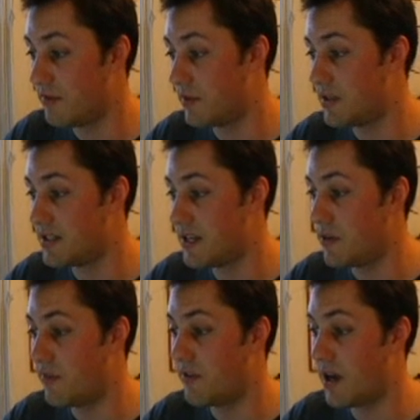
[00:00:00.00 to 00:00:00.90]
kind of
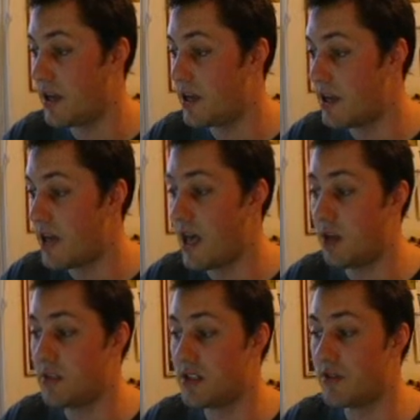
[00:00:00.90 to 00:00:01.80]
literacy. We've got
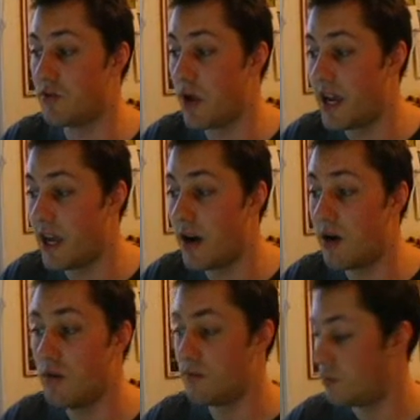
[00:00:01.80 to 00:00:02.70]
elements of
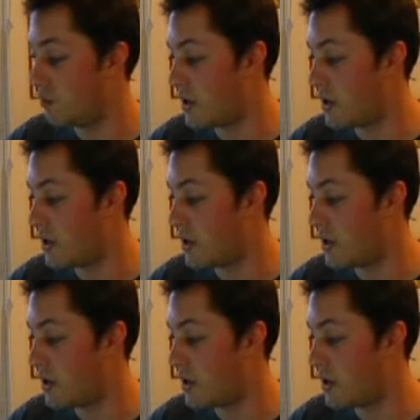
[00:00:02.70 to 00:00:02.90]
radio,